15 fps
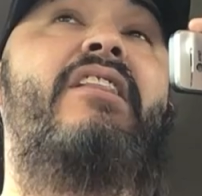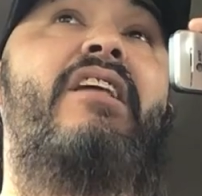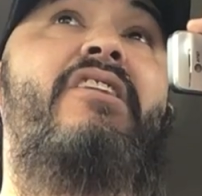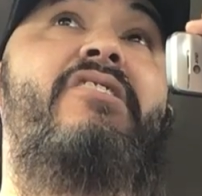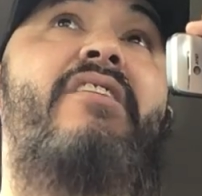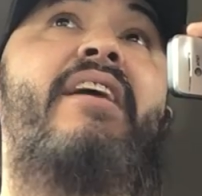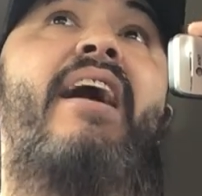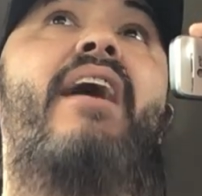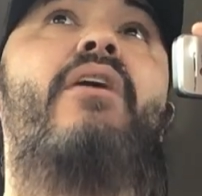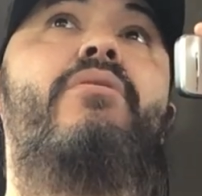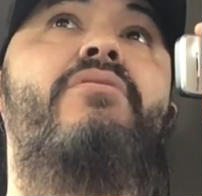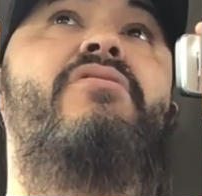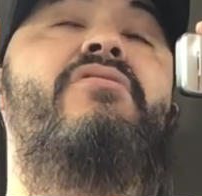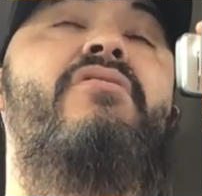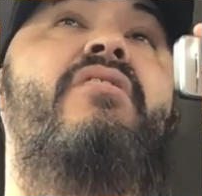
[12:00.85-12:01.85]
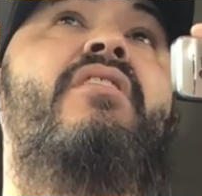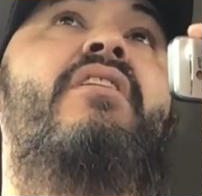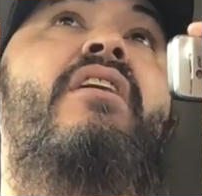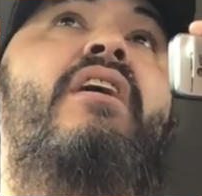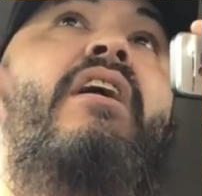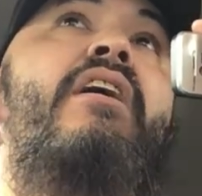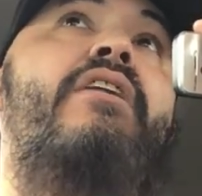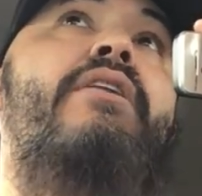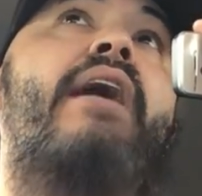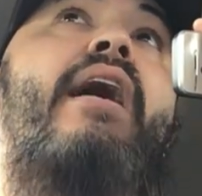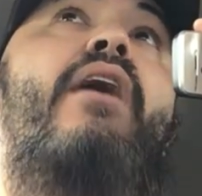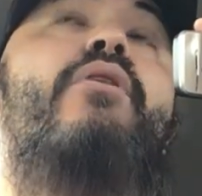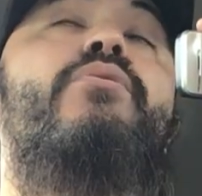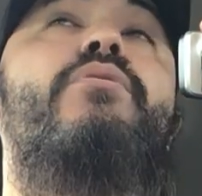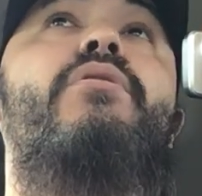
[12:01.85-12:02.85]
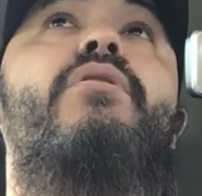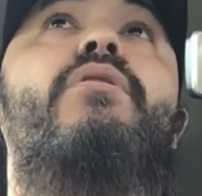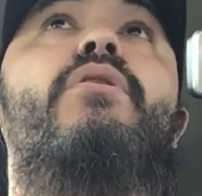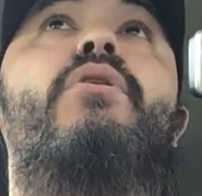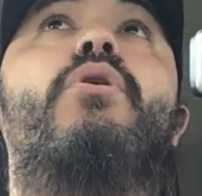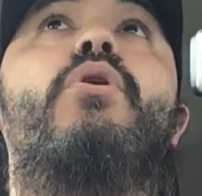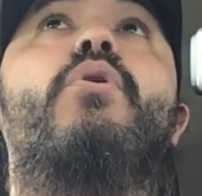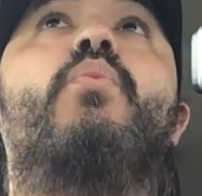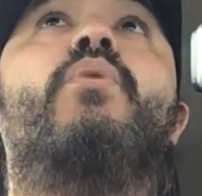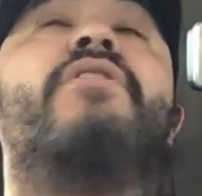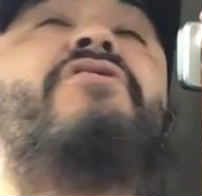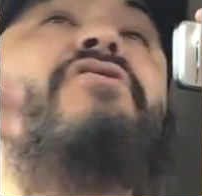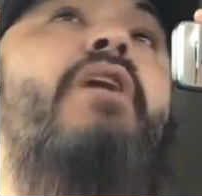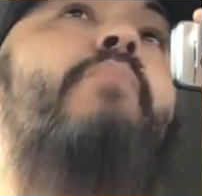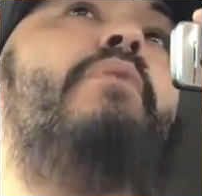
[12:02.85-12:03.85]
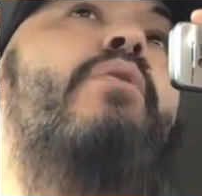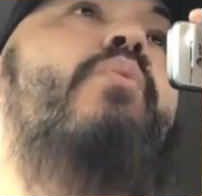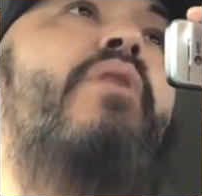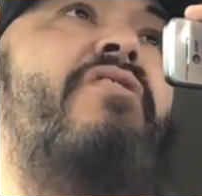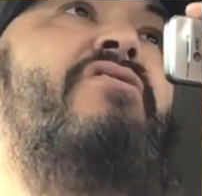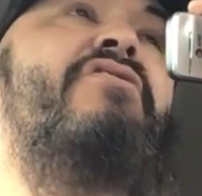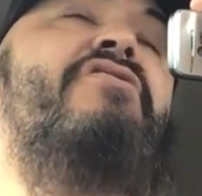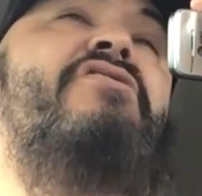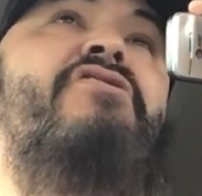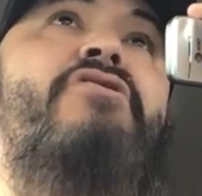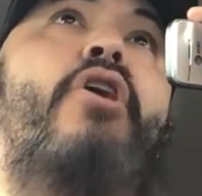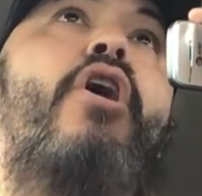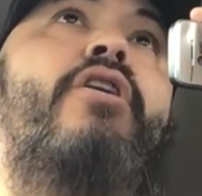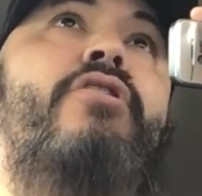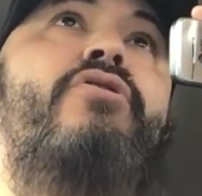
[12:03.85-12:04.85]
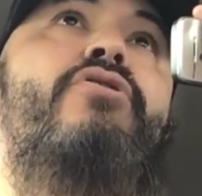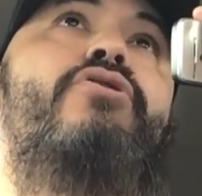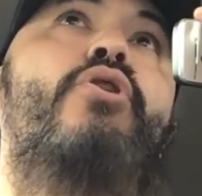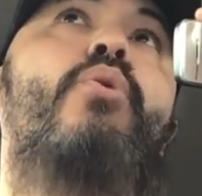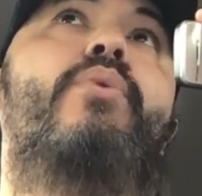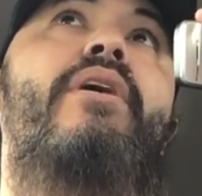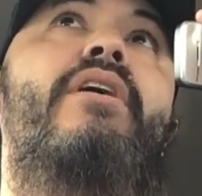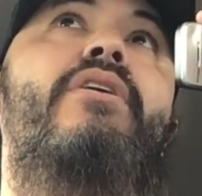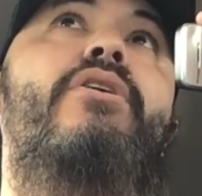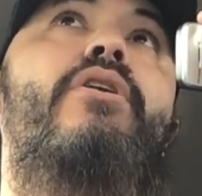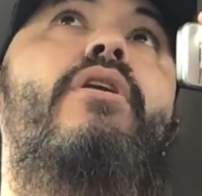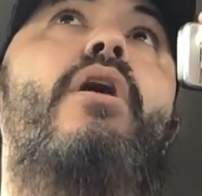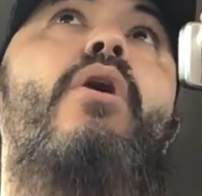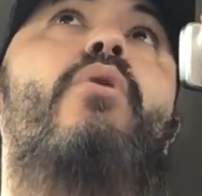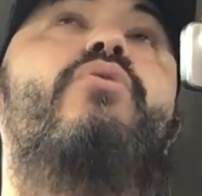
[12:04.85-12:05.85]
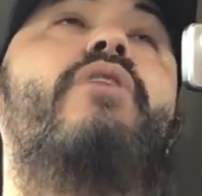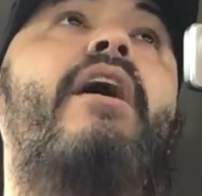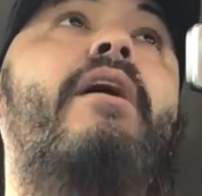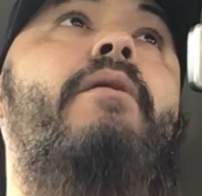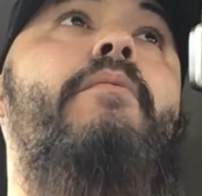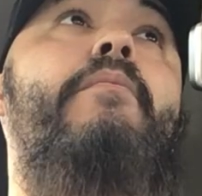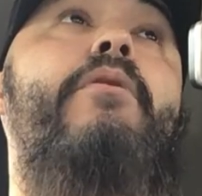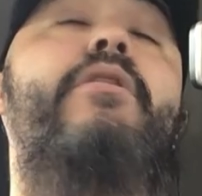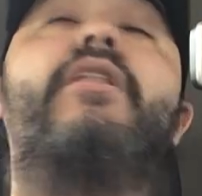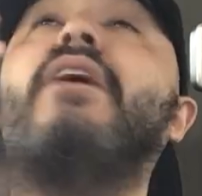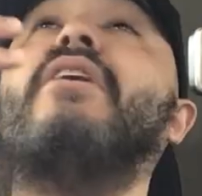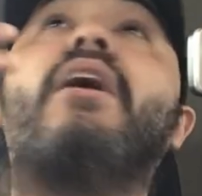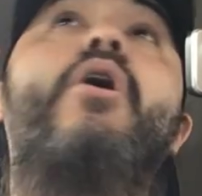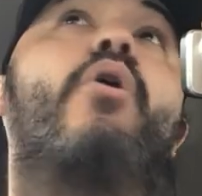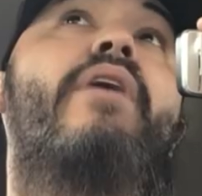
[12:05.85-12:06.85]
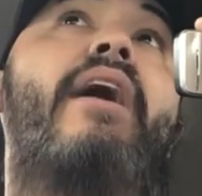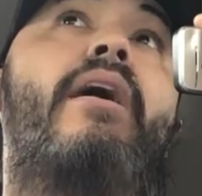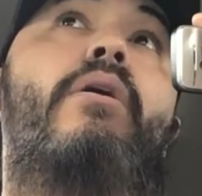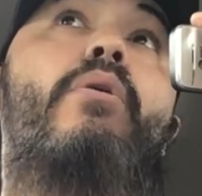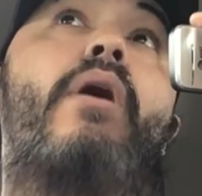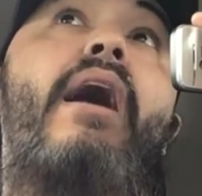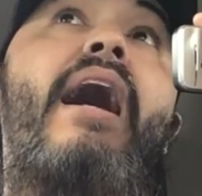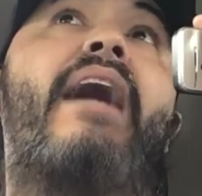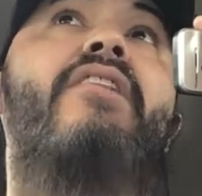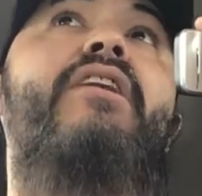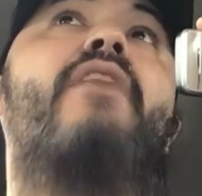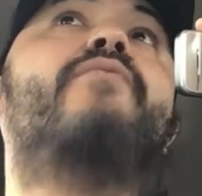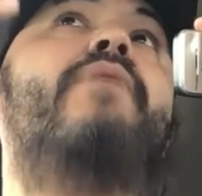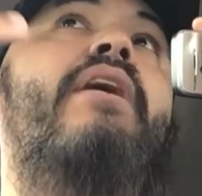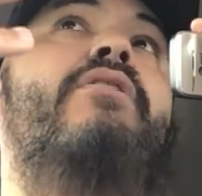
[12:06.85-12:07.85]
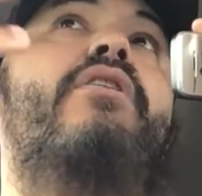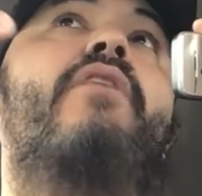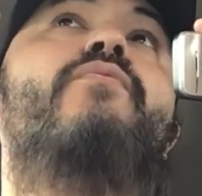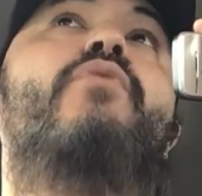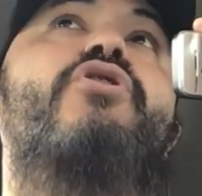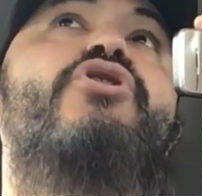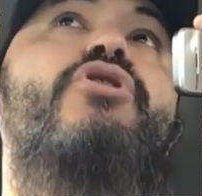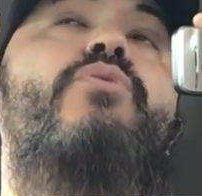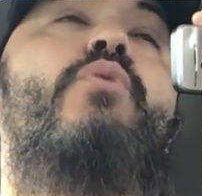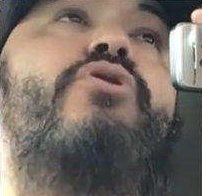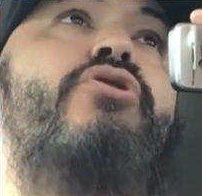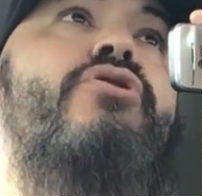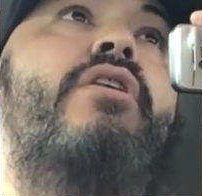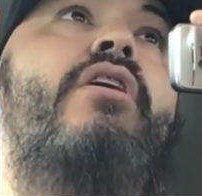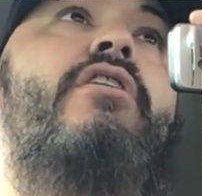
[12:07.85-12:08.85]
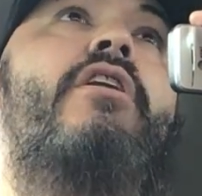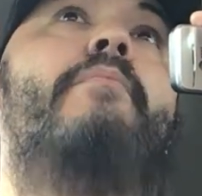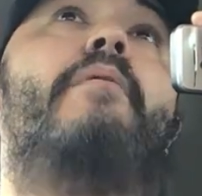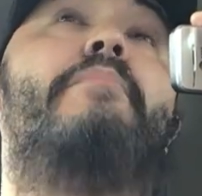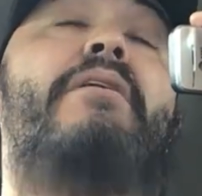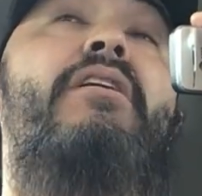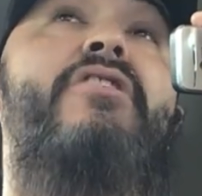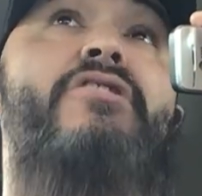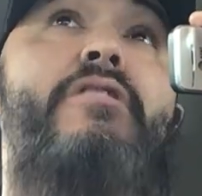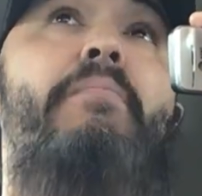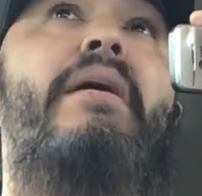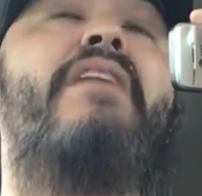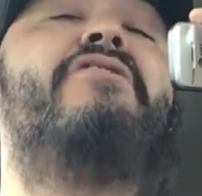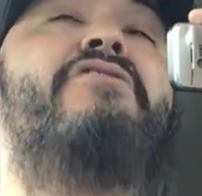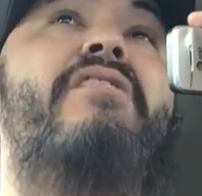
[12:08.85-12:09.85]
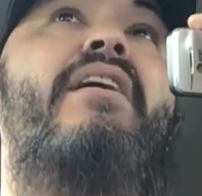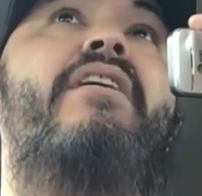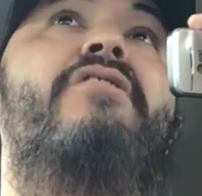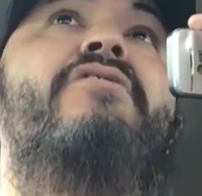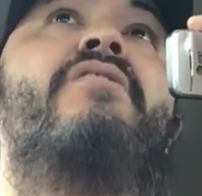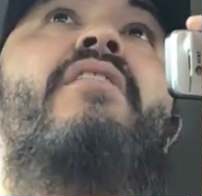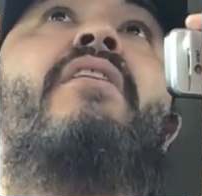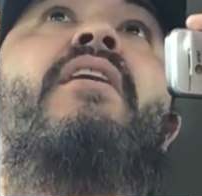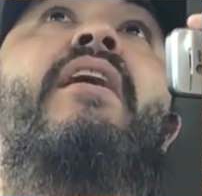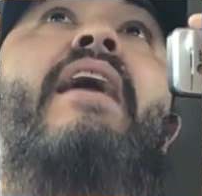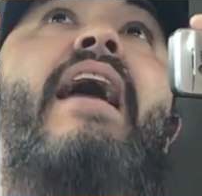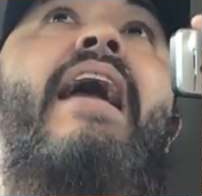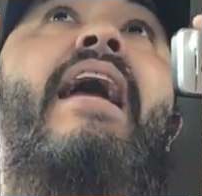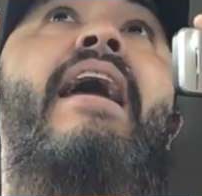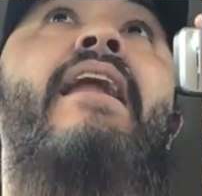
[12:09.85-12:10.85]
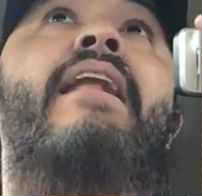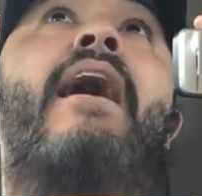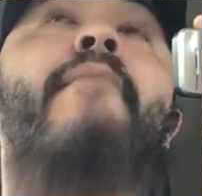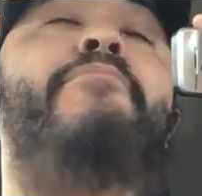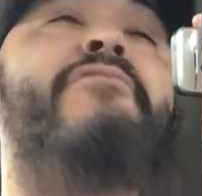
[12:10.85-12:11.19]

these accounts. Now, when someone wants to start doing, they can, okay, I love what you're talking about, because it makes sense. And I'm